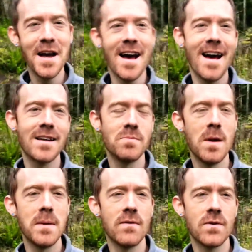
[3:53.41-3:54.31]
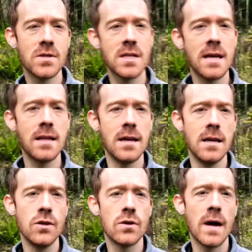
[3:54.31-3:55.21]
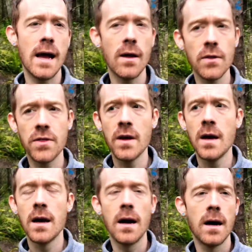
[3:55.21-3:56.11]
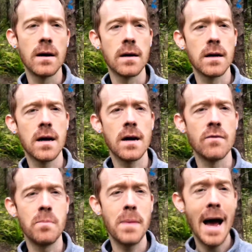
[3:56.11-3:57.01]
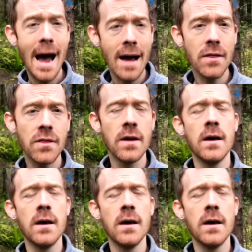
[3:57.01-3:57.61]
as maybe a first line then in your health kind of path.